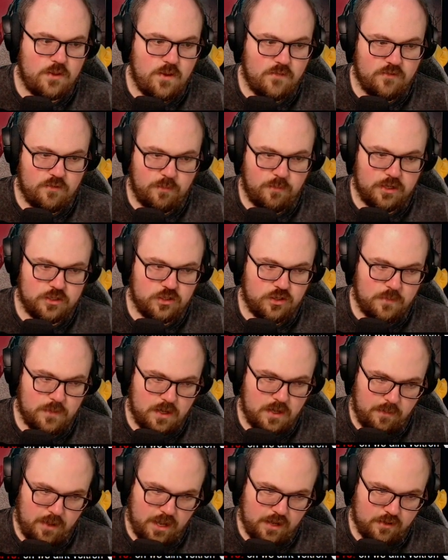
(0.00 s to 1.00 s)
that you have to play so
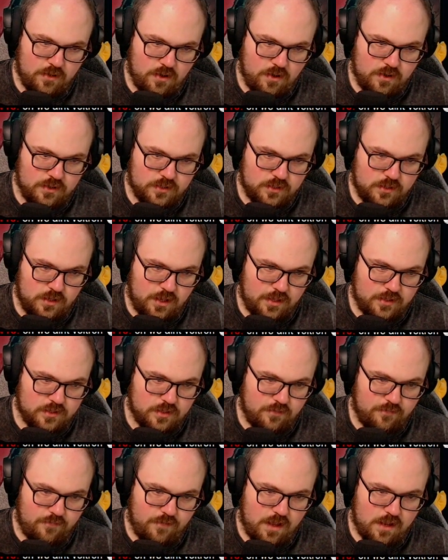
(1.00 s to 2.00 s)
many bad cards, it's
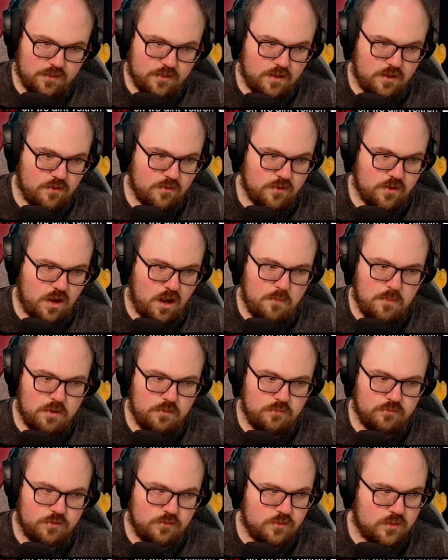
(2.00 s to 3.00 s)
the fact that your
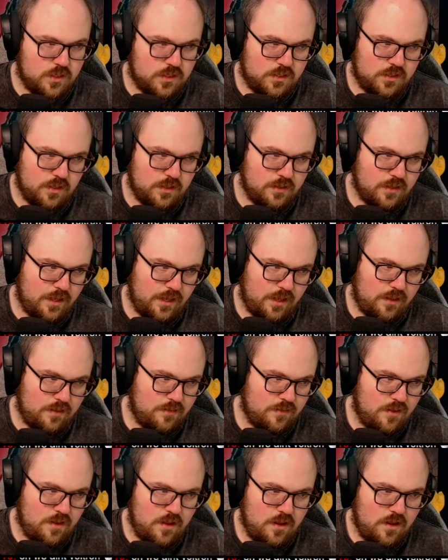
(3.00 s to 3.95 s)
combo loses to like